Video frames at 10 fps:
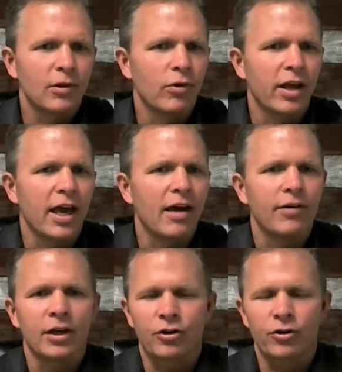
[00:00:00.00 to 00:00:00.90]
We
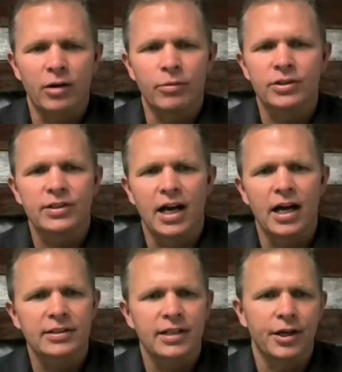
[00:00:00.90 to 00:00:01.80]
have incredible
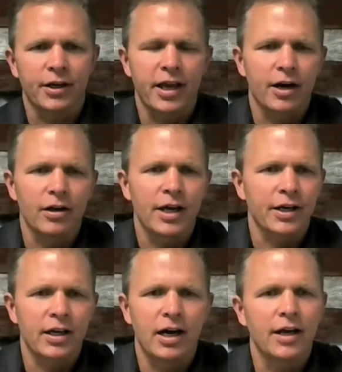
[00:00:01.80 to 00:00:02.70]
socks that are Carolina
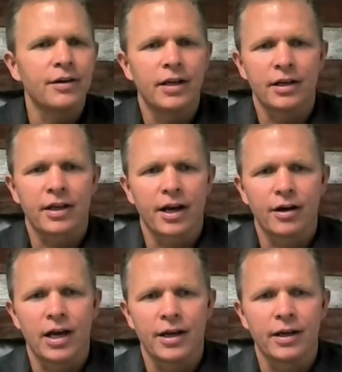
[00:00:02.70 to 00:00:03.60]
cotton, knit in
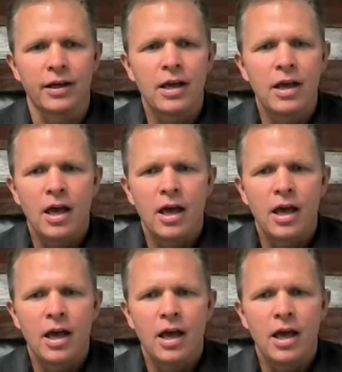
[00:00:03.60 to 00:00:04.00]
Carolina.